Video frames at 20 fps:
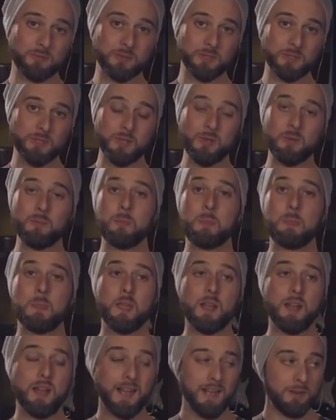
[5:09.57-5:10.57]
So
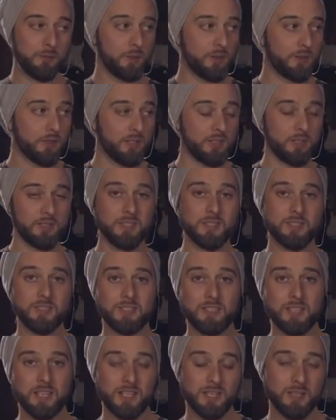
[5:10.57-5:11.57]
everything is
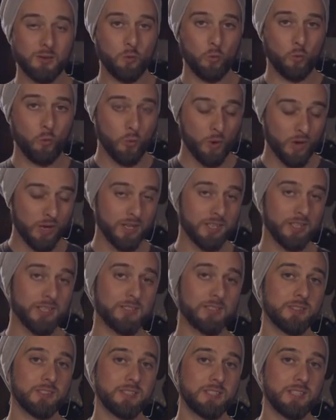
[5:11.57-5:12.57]
staying where it
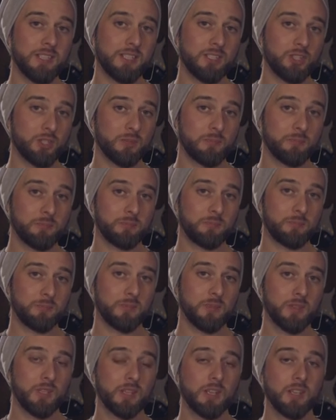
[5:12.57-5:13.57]
is on stage.
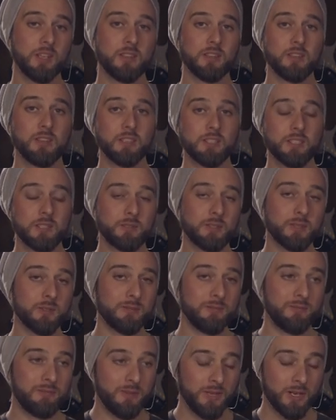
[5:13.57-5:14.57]
This gives
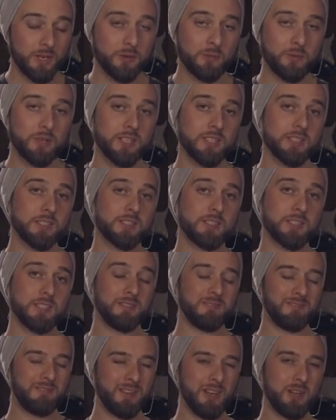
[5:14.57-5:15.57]
you a very realistic
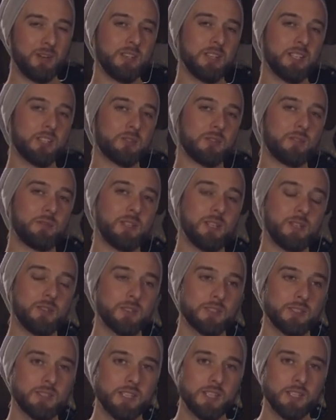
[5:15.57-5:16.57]
and very natural
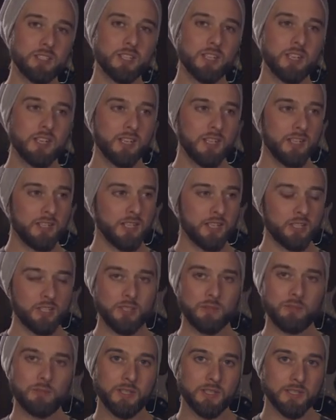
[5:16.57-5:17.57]
feeling on stage. It
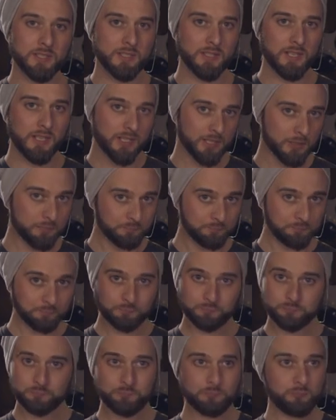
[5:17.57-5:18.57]
actually feels like
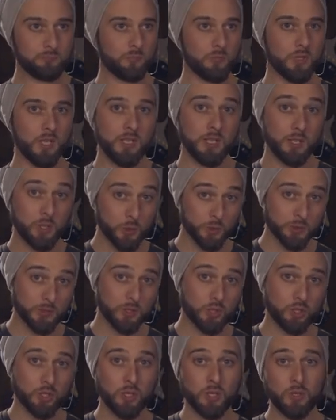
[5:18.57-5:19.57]
an
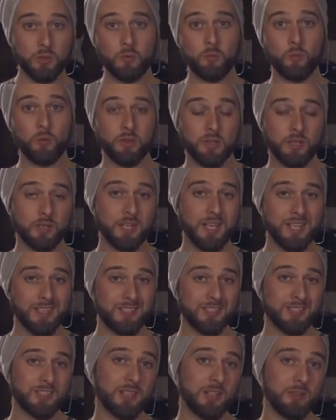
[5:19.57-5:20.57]
acoustic show without
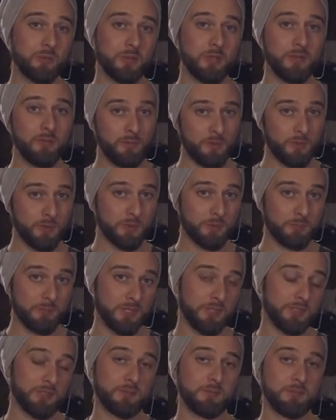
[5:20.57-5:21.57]
any sound
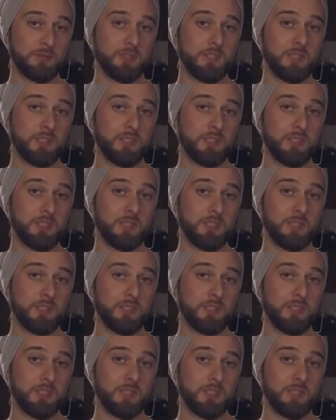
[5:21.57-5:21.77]
reinforcement.